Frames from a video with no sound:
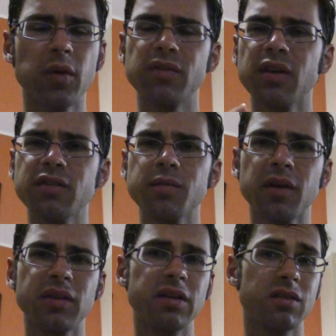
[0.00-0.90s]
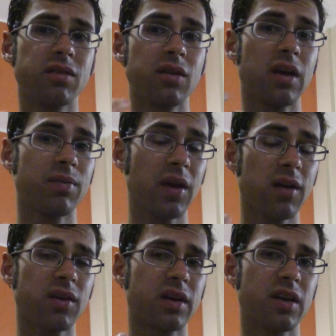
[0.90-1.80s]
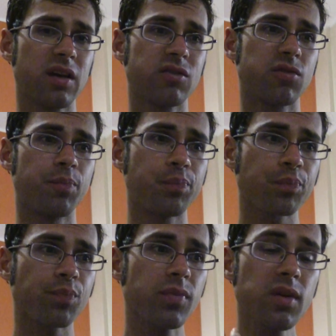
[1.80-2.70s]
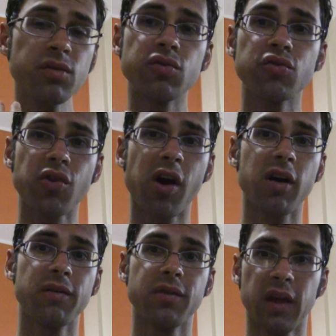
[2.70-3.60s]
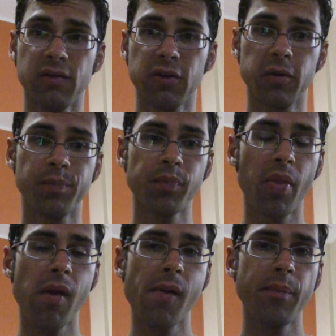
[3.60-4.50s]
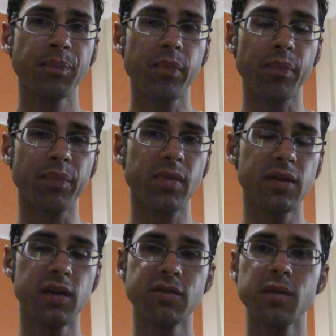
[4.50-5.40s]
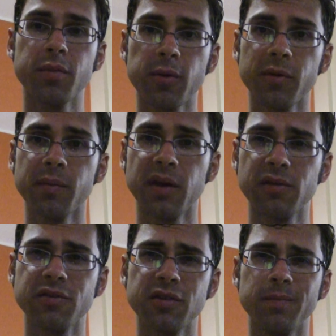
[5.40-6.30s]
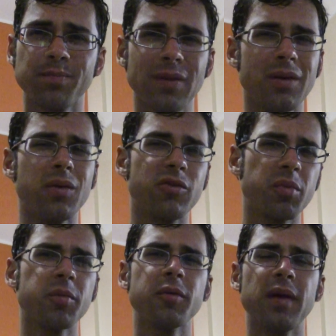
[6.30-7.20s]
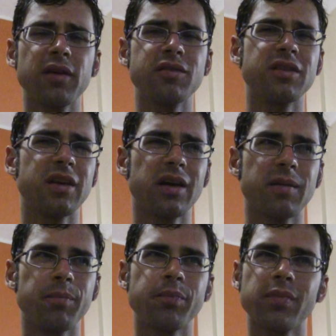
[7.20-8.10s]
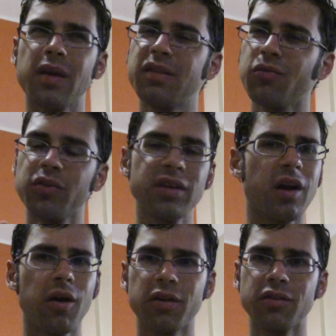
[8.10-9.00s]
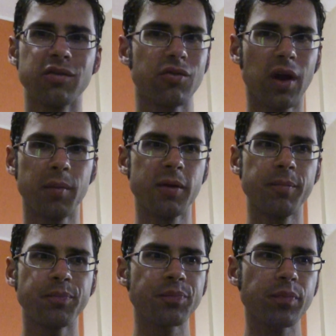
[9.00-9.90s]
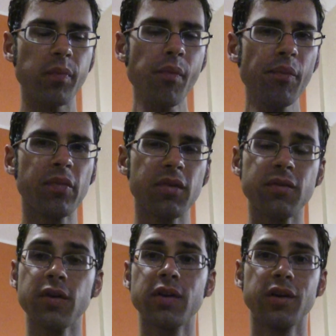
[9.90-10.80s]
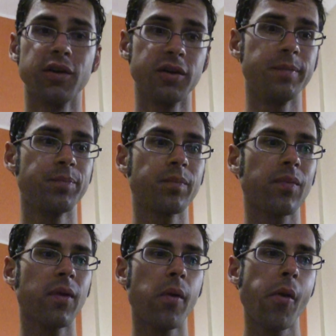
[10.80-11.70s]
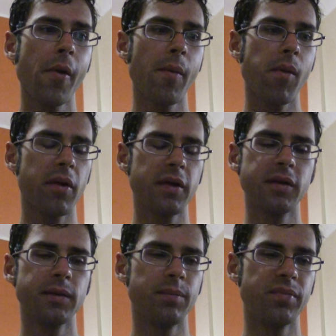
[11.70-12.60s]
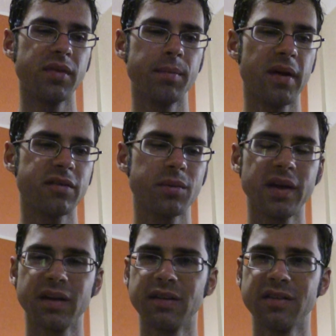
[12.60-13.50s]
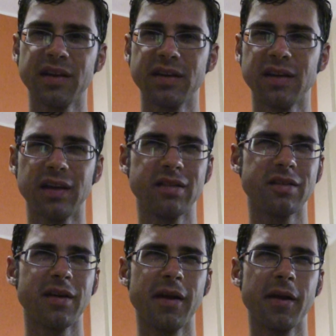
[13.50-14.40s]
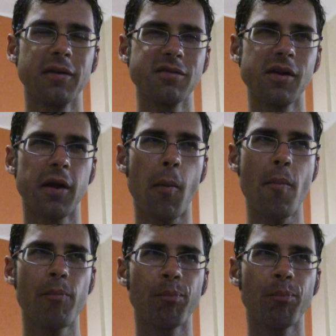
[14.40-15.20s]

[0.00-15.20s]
What's nice about these is they have like a nice strong flavor. It tastes like purple mangosteen, which purple mangosteen, it's really hard to describe it. They're very good. And the best way I can say it tastes like is like,